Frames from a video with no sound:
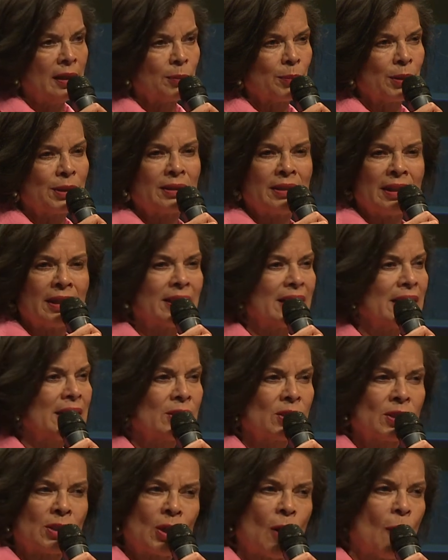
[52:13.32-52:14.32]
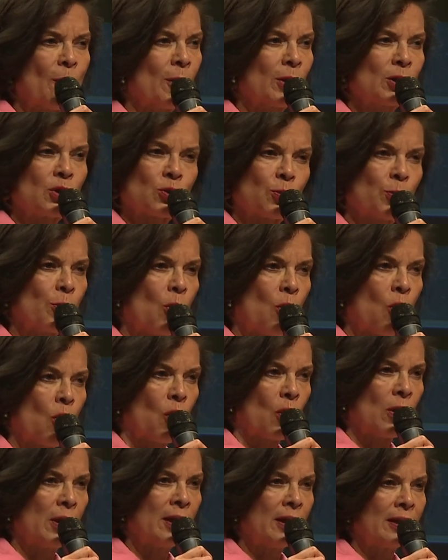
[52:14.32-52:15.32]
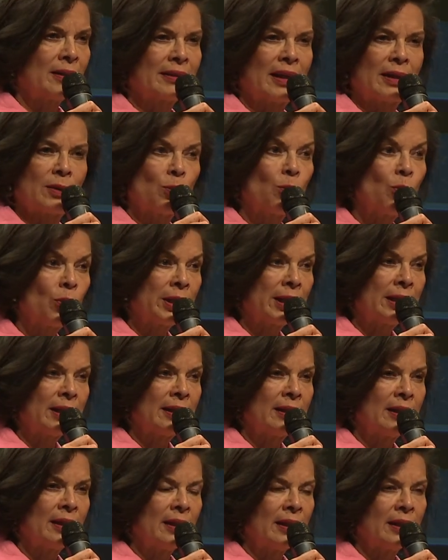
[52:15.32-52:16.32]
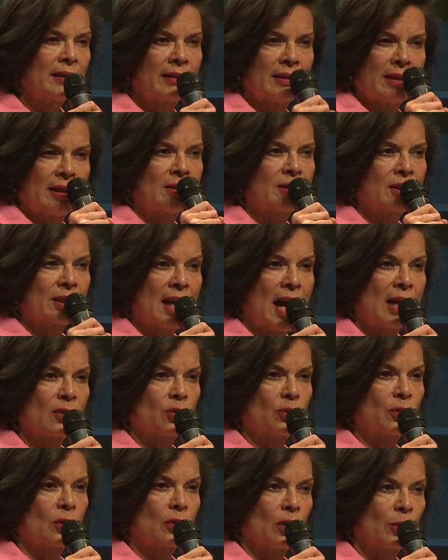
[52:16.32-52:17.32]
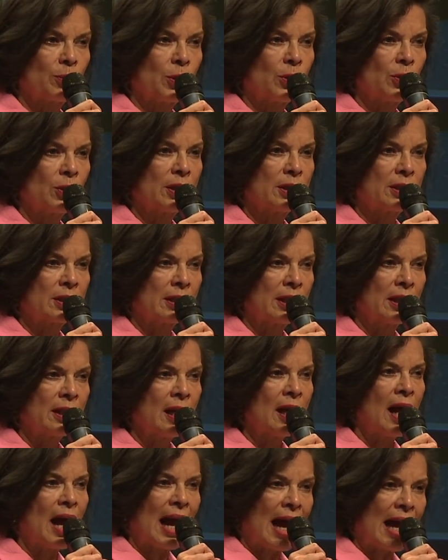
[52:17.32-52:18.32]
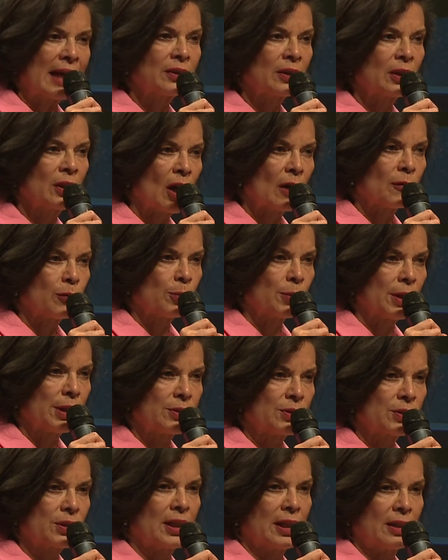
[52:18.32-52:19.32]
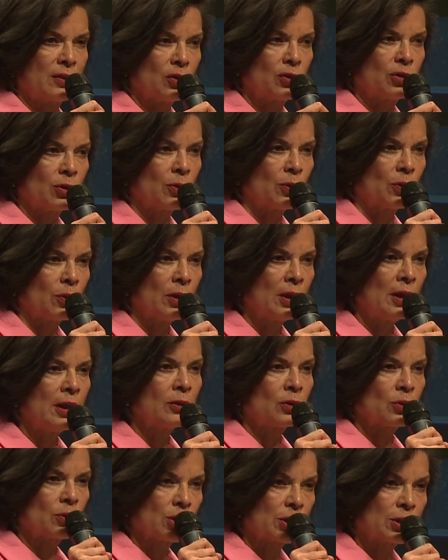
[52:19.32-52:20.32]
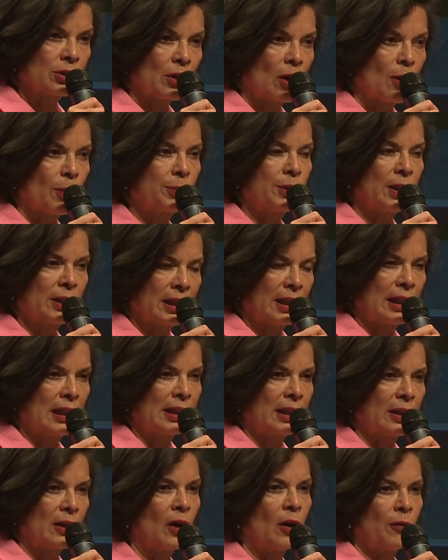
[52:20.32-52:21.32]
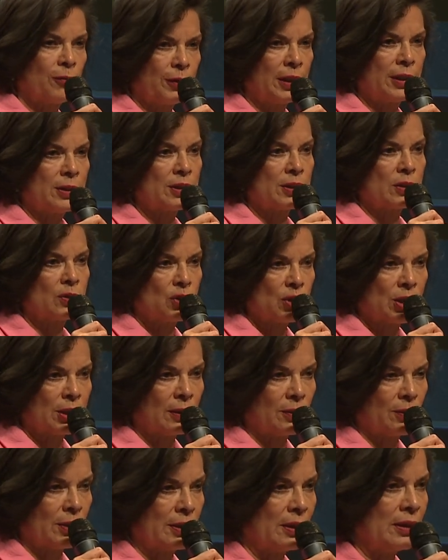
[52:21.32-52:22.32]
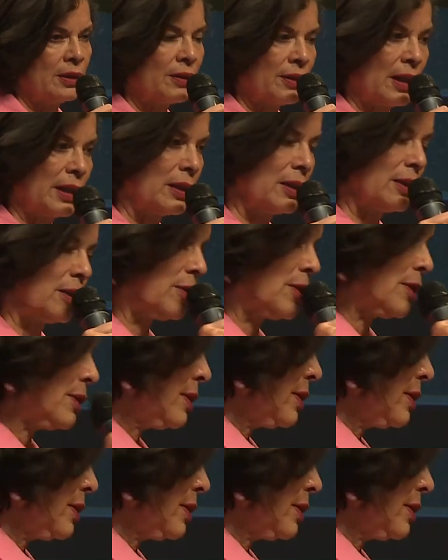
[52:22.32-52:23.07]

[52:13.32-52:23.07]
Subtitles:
but there is so much more than we, the international community and governments, can do to stop the killing of innocent children. Thank you.